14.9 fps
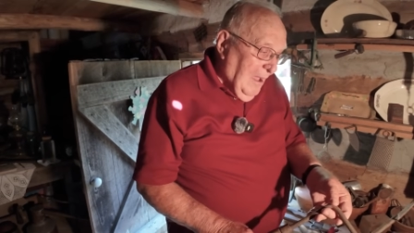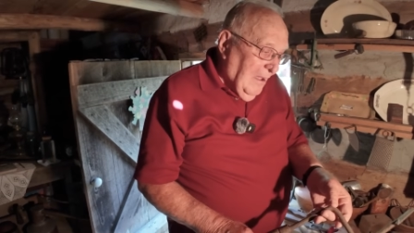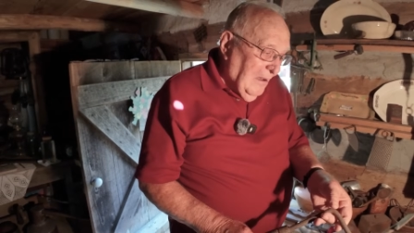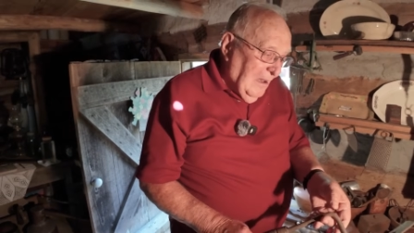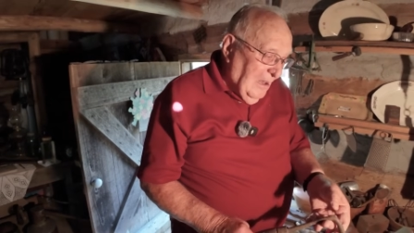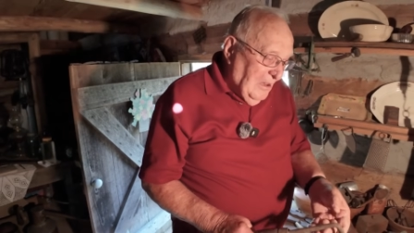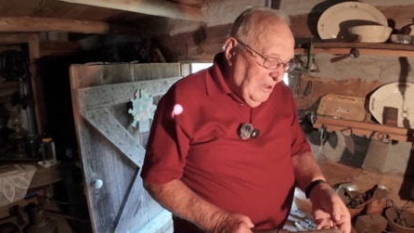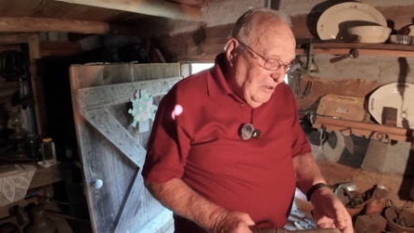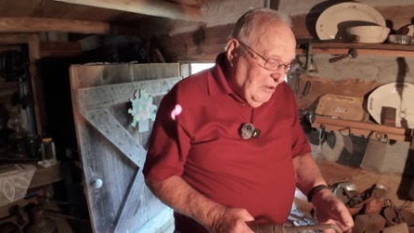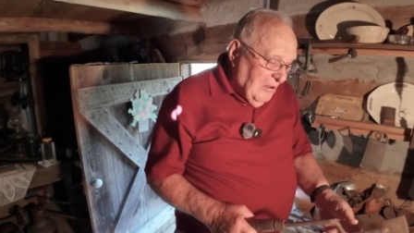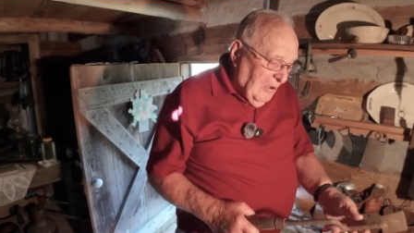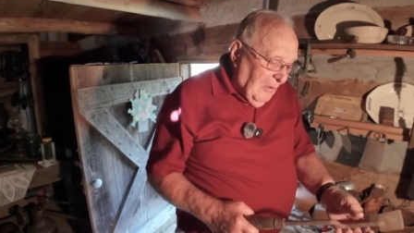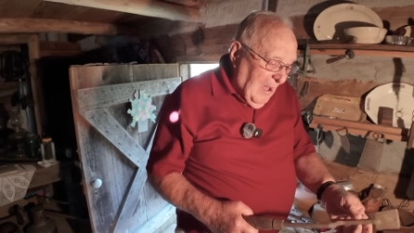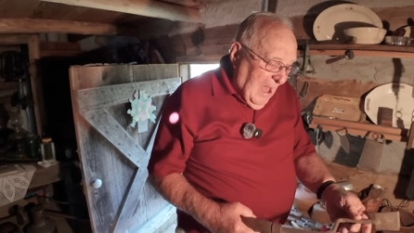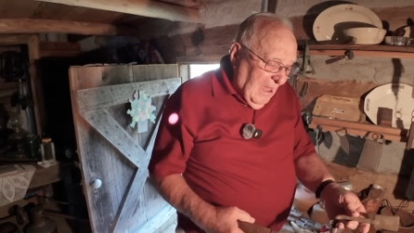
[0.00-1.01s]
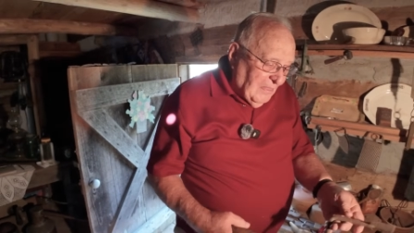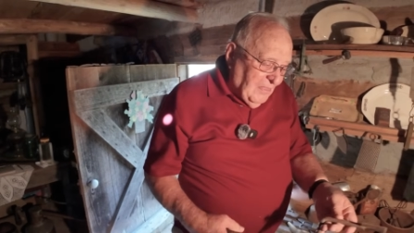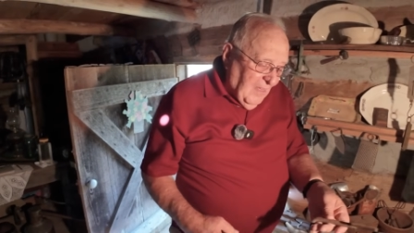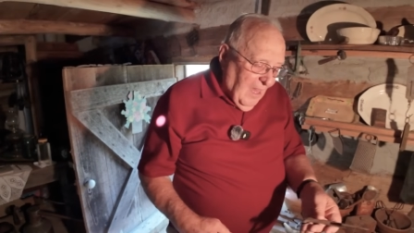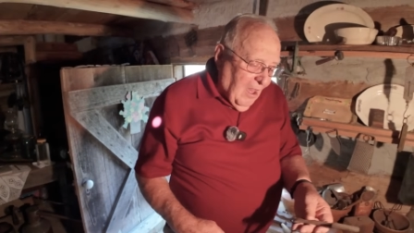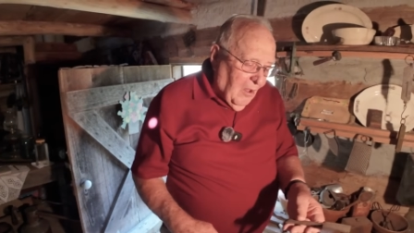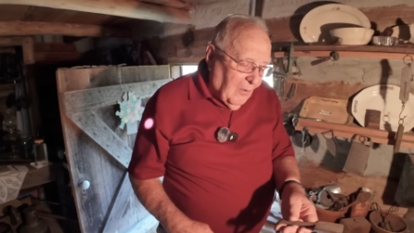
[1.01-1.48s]
Well, you know,
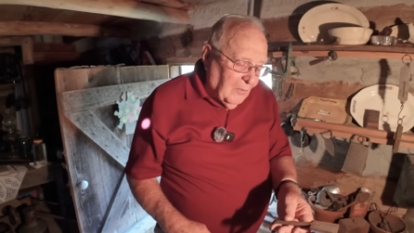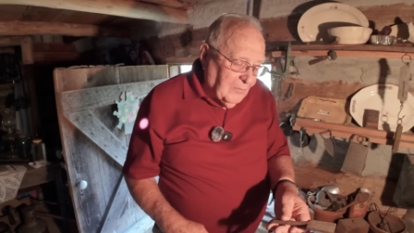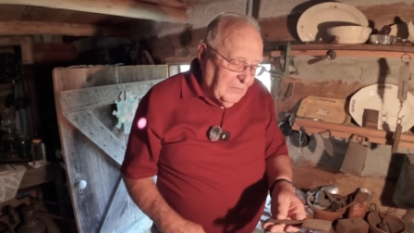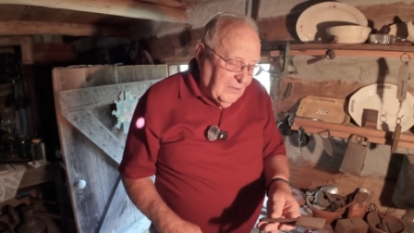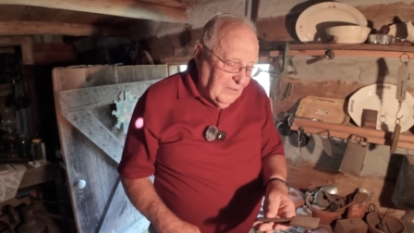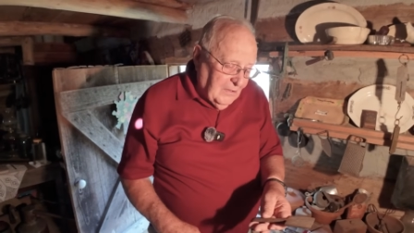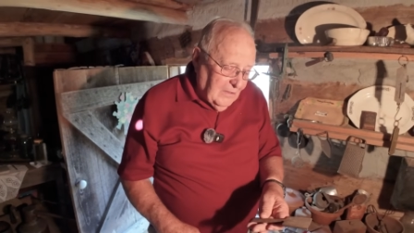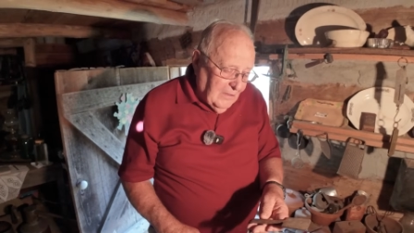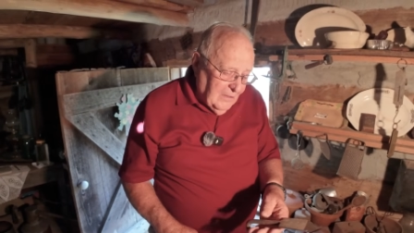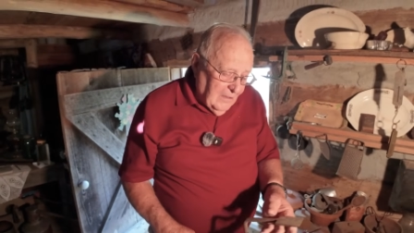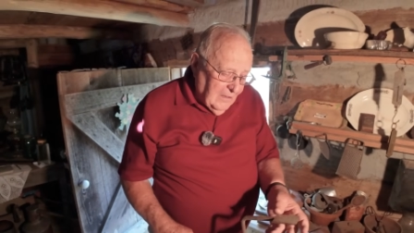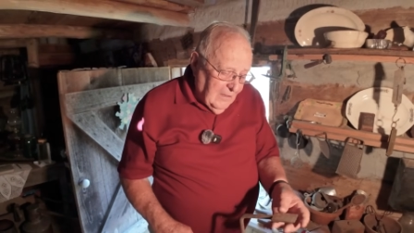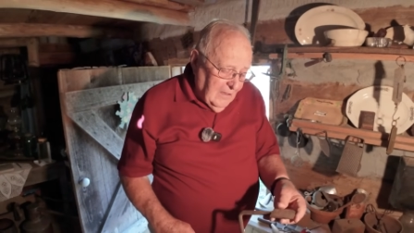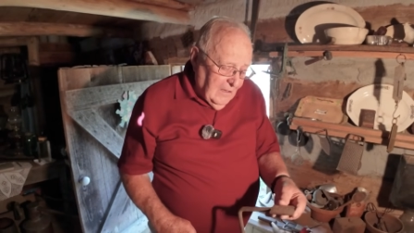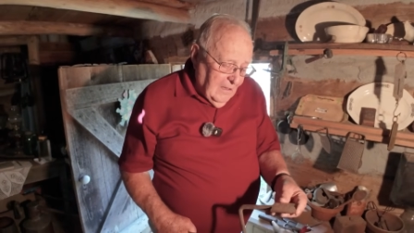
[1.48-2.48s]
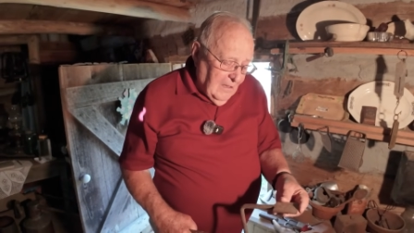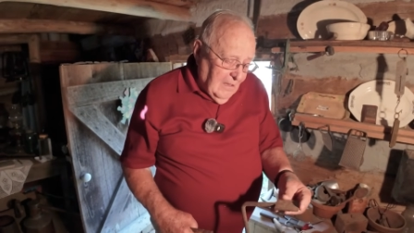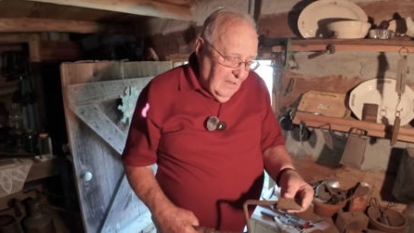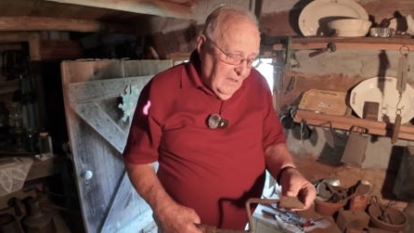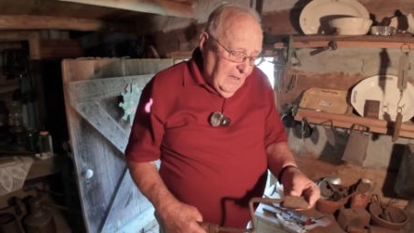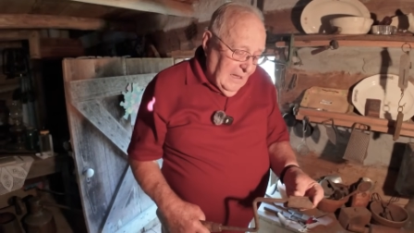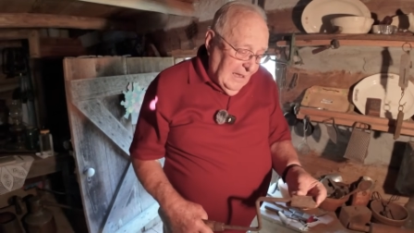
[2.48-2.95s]
I thought,
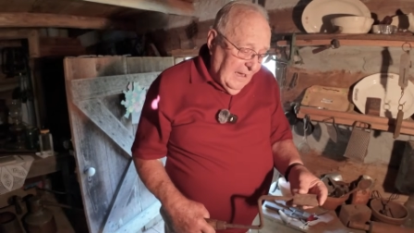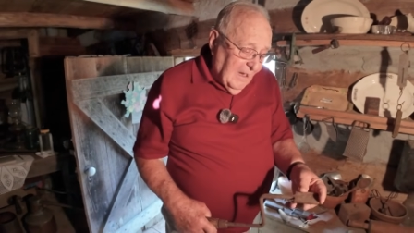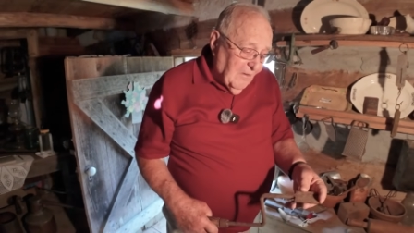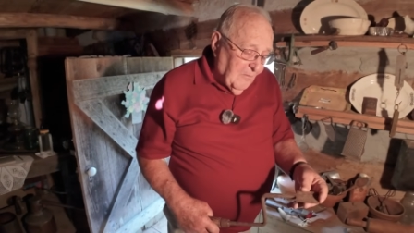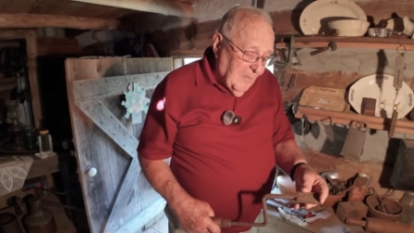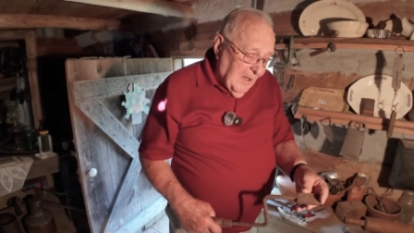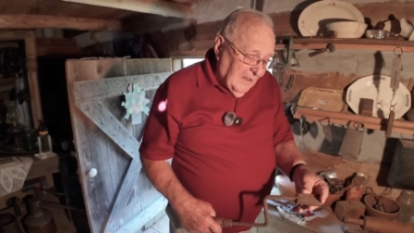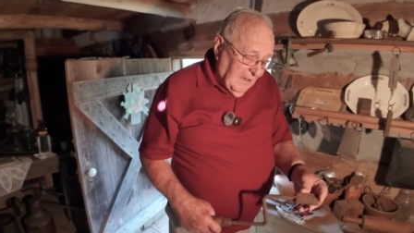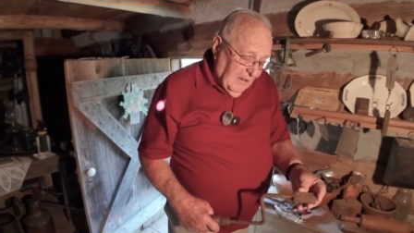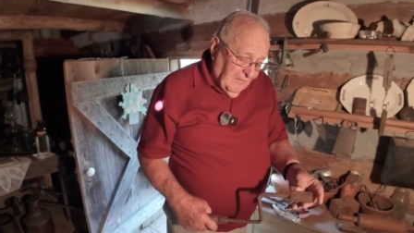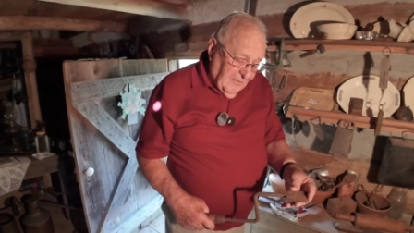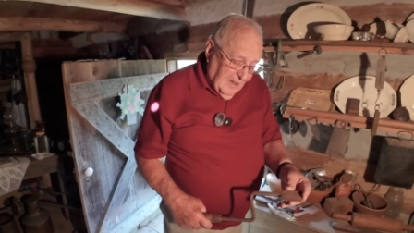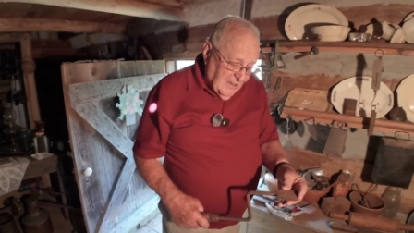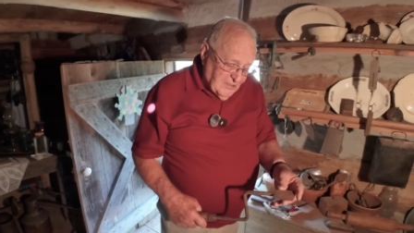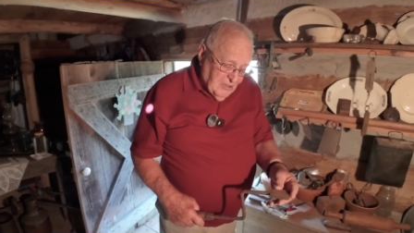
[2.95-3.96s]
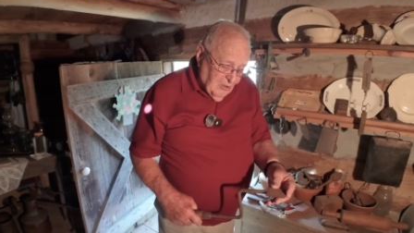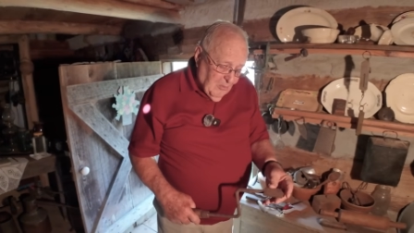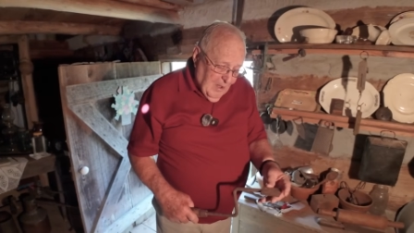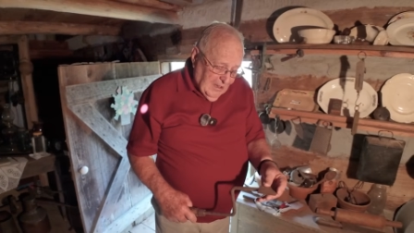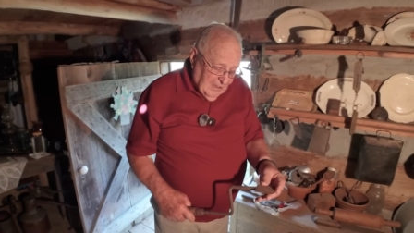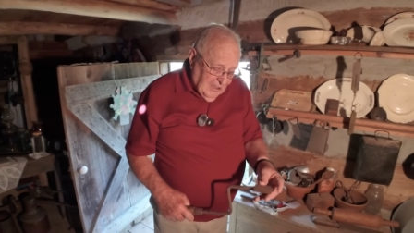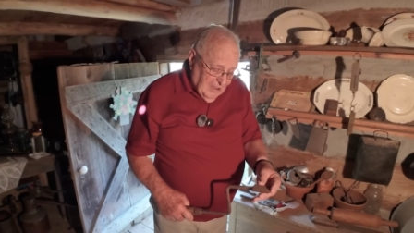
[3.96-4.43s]
and everybody I've asked,
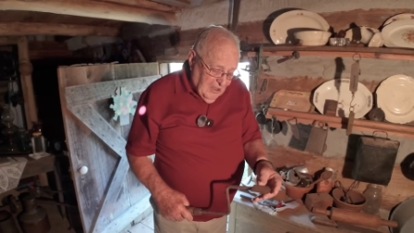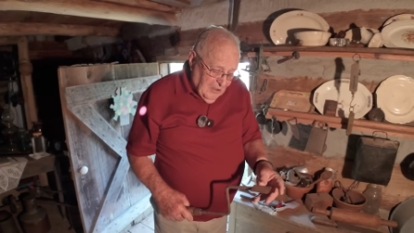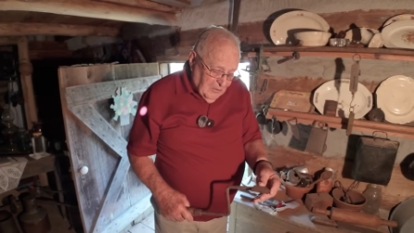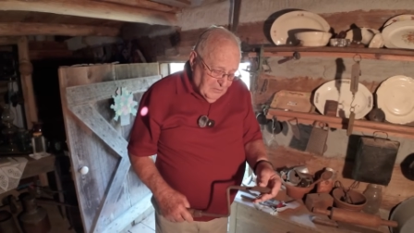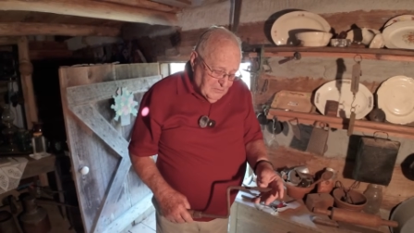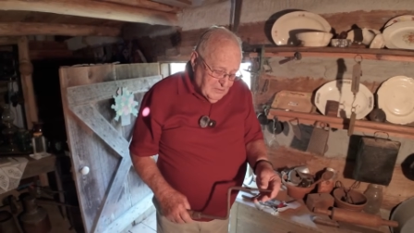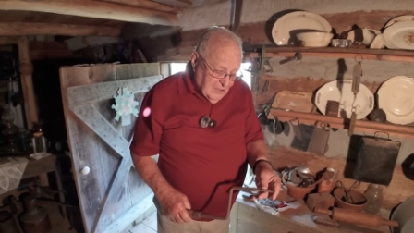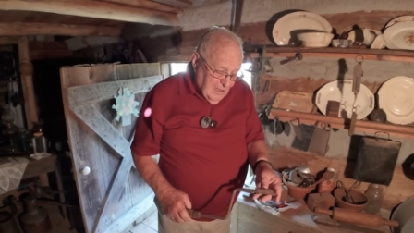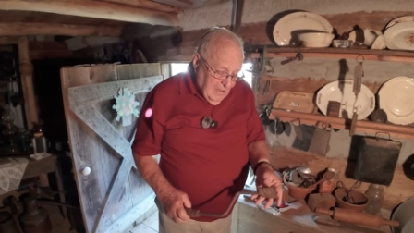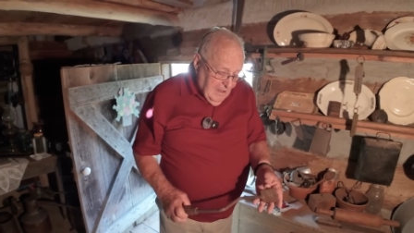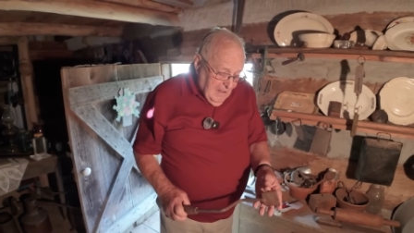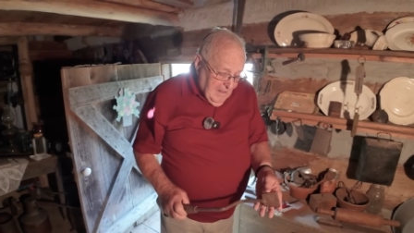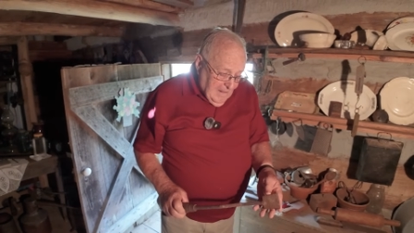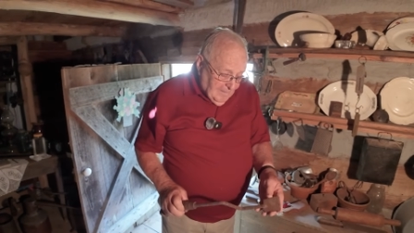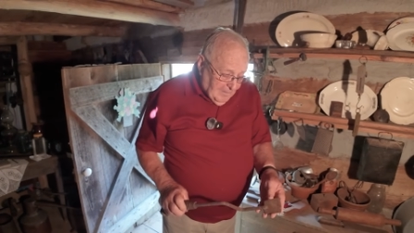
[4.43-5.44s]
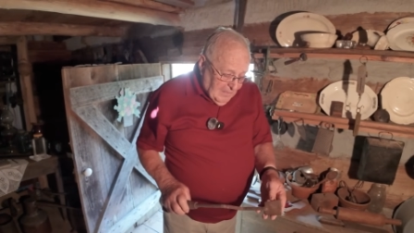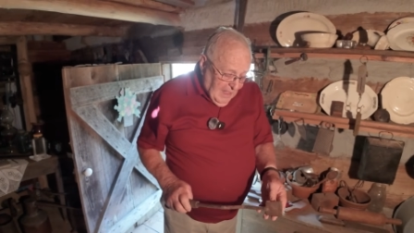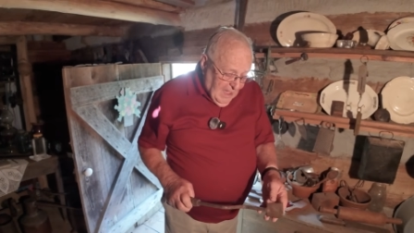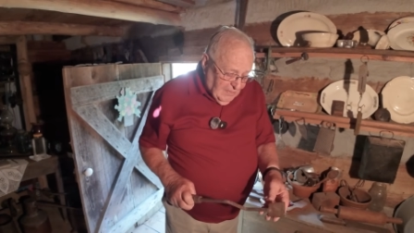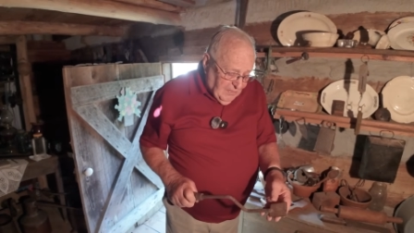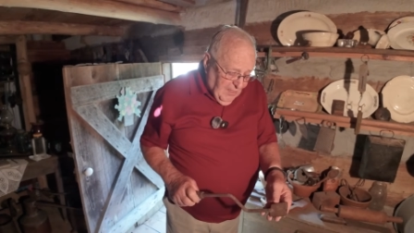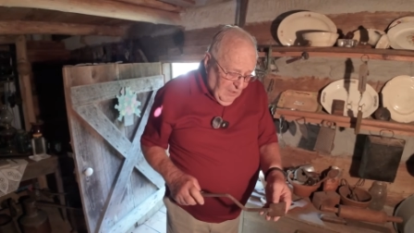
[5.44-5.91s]
nobody knows, I